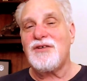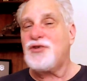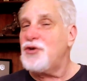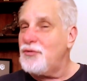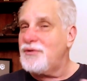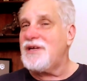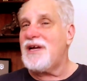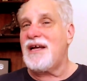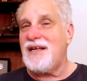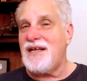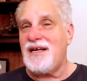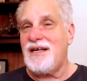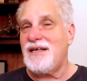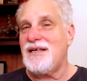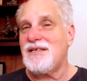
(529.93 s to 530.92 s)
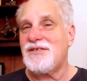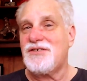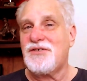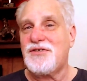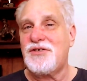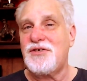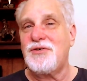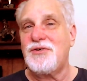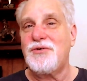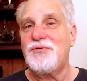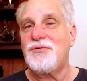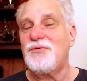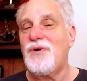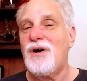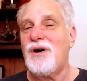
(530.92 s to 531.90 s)
tuned in he is
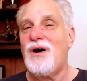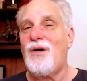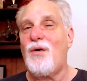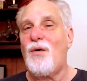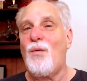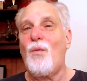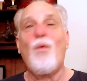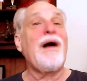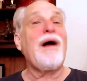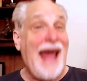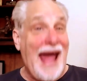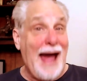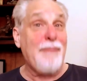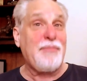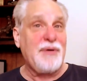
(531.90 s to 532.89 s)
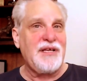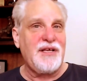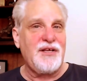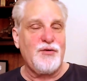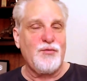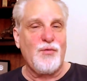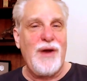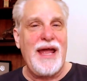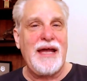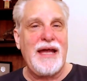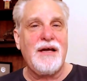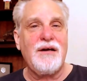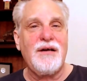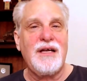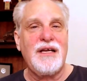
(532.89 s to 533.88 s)
to what happened in the
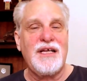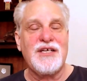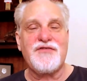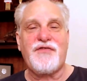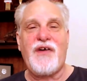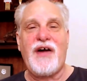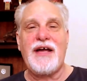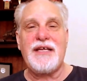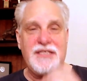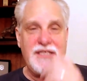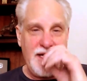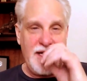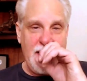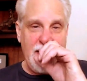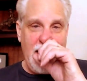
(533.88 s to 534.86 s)
ring, in his fights,